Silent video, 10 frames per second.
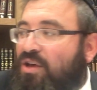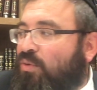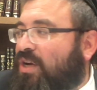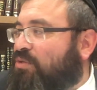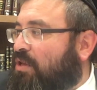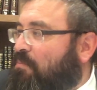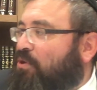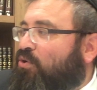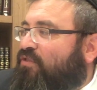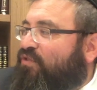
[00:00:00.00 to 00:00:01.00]
was with
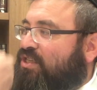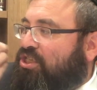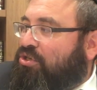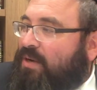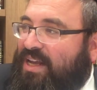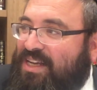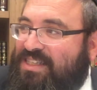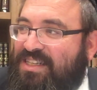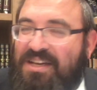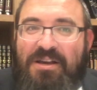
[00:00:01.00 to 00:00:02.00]
beautiful
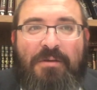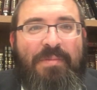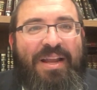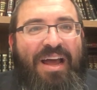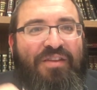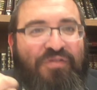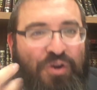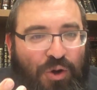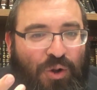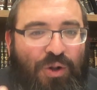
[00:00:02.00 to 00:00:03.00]
strings made out of
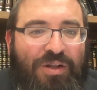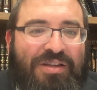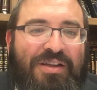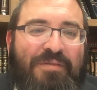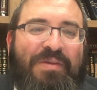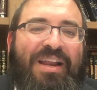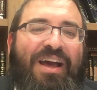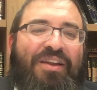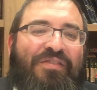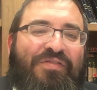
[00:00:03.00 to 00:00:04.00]
gold, made
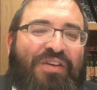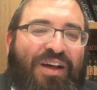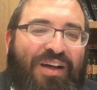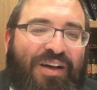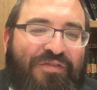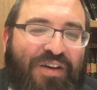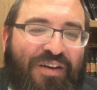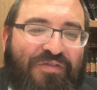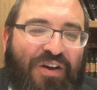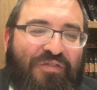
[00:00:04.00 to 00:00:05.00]
out
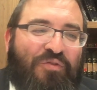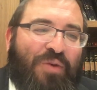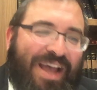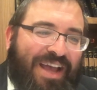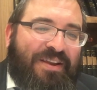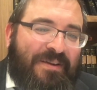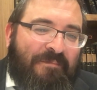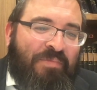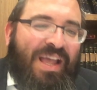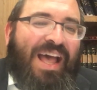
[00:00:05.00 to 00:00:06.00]
of red.
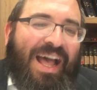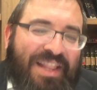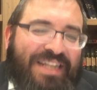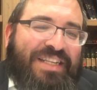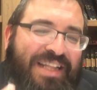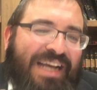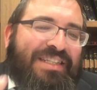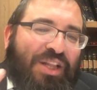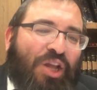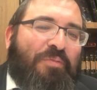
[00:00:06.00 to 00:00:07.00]
And this, it takes
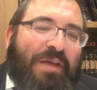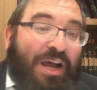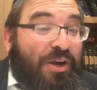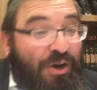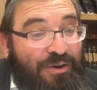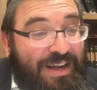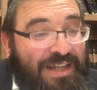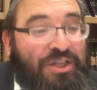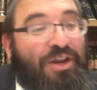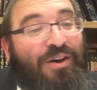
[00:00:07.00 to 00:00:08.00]
a little bit of
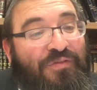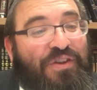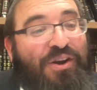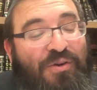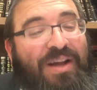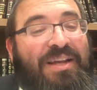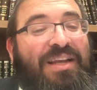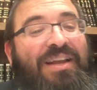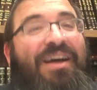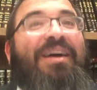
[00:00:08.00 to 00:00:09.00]
courage, if you're going in
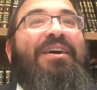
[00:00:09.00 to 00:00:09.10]
a